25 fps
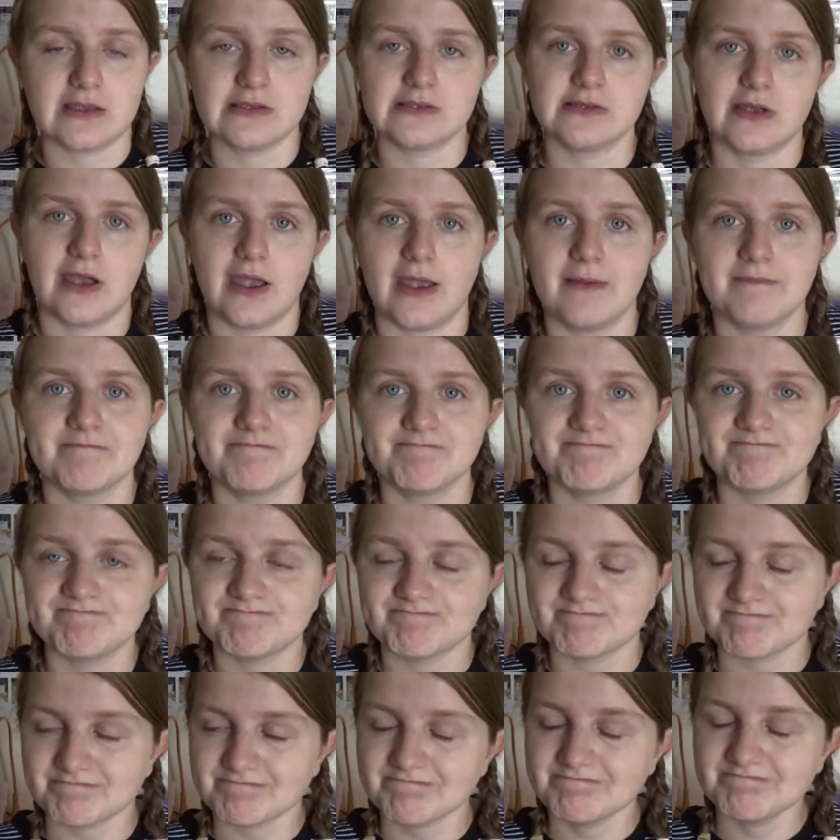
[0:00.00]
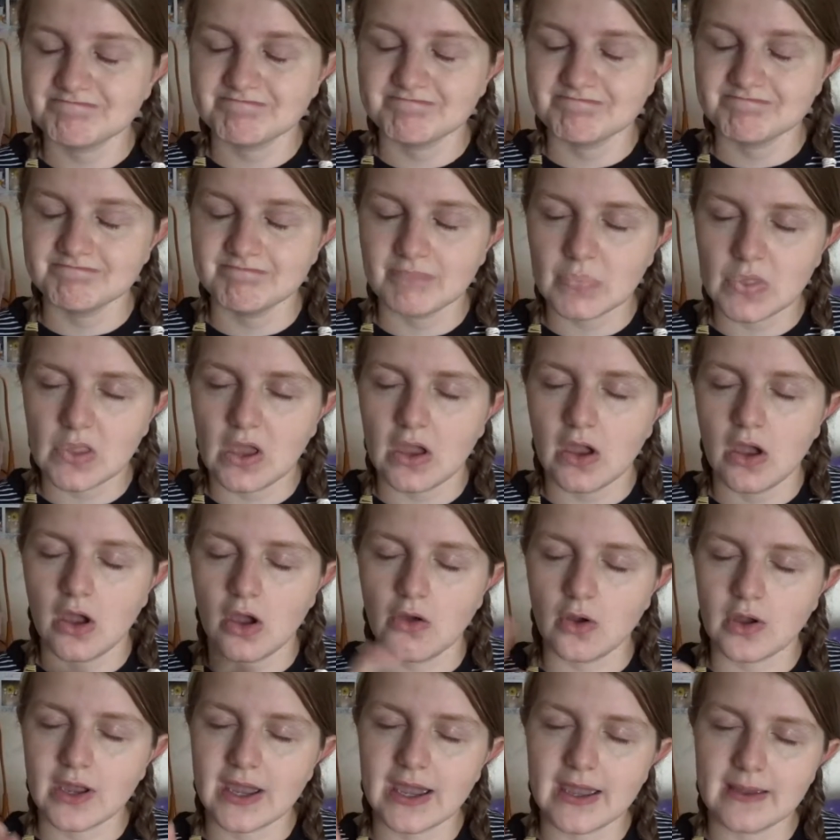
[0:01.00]
It's like,
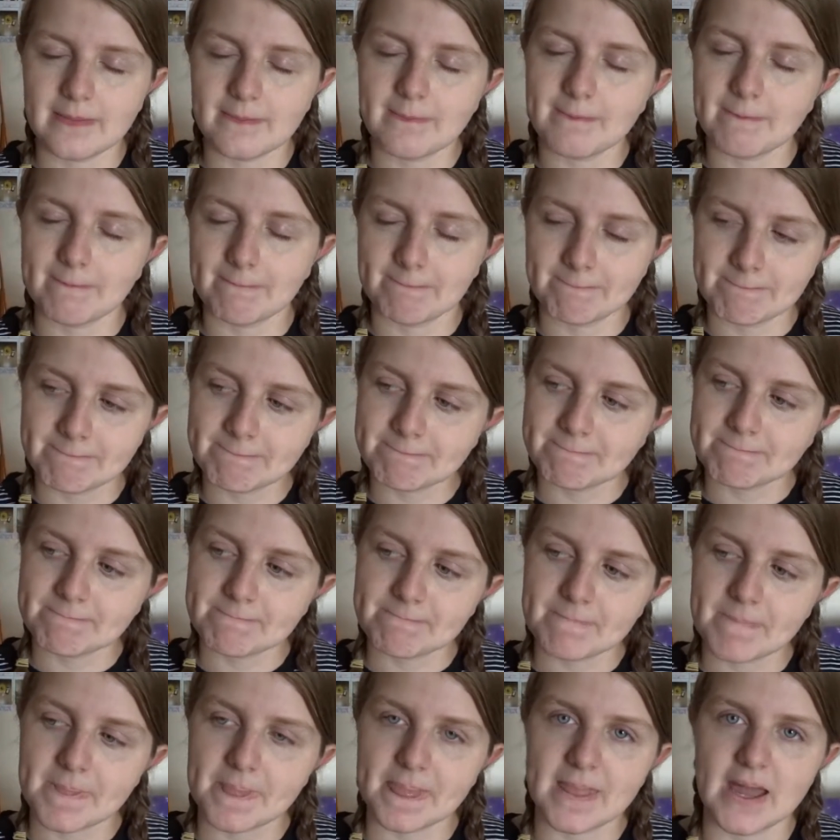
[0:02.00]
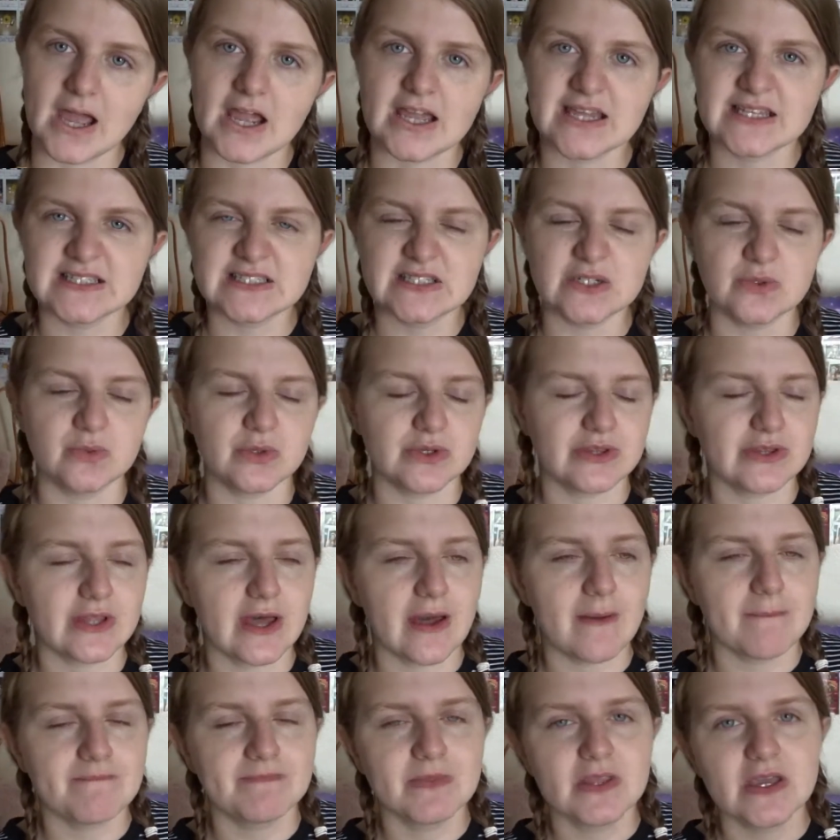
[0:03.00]
okay, I can deal with
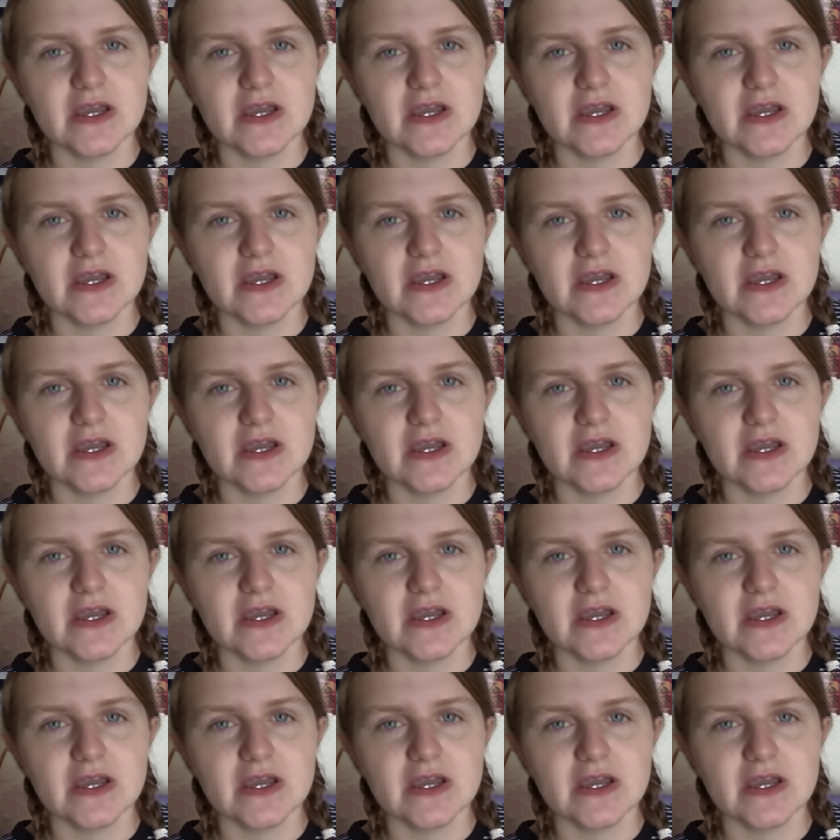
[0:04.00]
that.